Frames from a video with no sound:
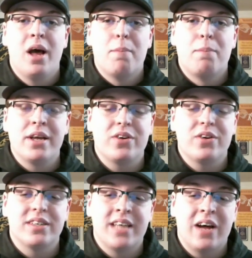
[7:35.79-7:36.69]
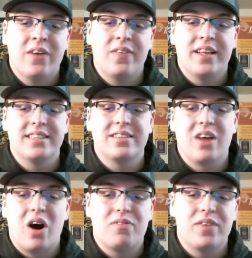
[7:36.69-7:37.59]
But you could tell that this
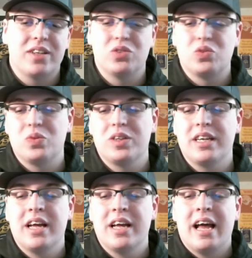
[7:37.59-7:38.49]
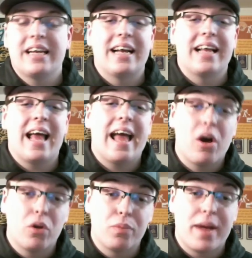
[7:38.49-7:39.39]
offense was really kind of
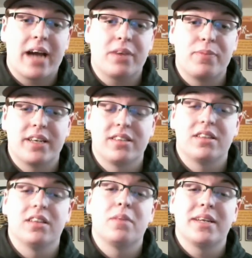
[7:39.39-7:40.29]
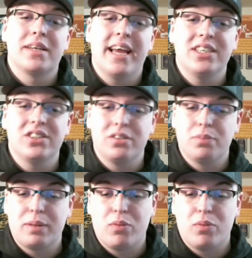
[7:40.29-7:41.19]
held back because of the limitations
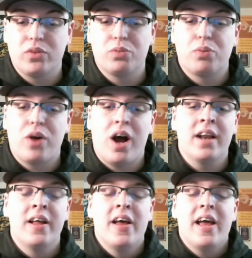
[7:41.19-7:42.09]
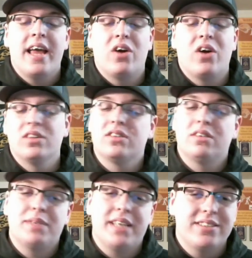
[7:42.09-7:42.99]
Blake Bortles brought. And all those
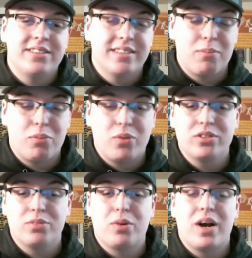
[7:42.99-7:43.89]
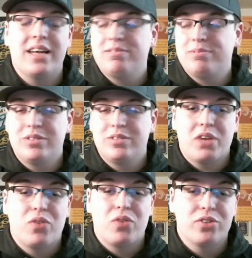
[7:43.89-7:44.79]
limitations that Bortles brought,
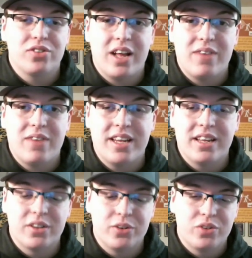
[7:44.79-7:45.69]
Nick Foles doesn't have any of those.